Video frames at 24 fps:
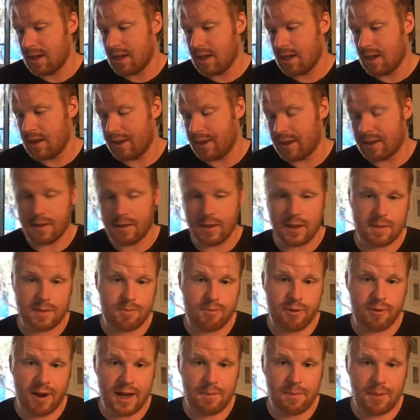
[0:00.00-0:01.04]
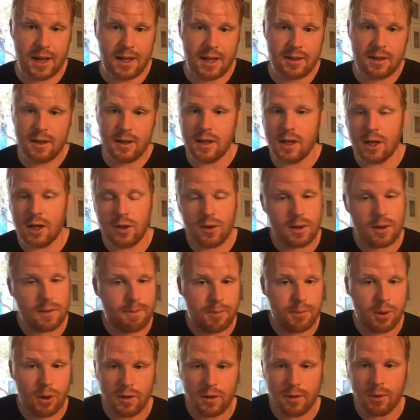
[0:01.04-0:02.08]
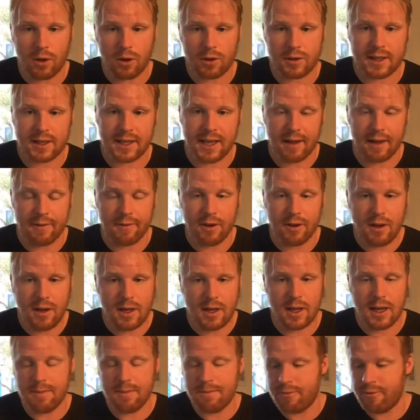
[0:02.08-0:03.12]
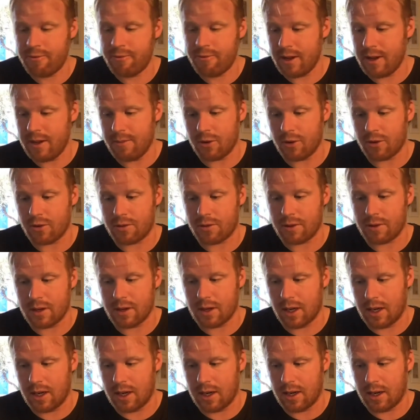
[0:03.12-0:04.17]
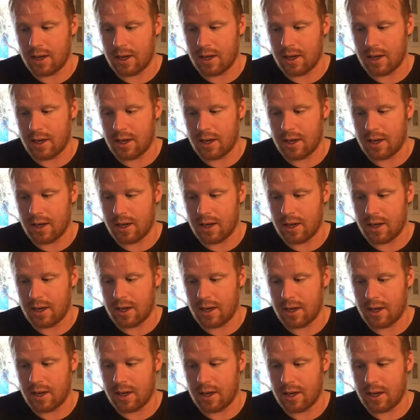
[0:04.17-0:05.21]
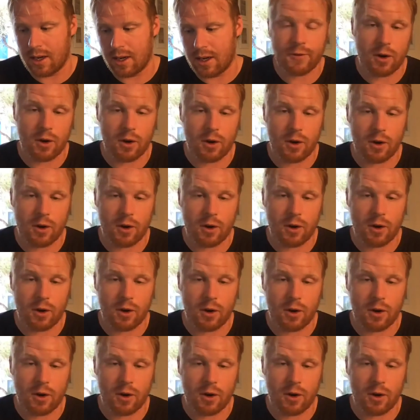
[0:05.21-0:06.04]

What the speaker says: this brand pattern, and you can put them all together in pretty much most formations,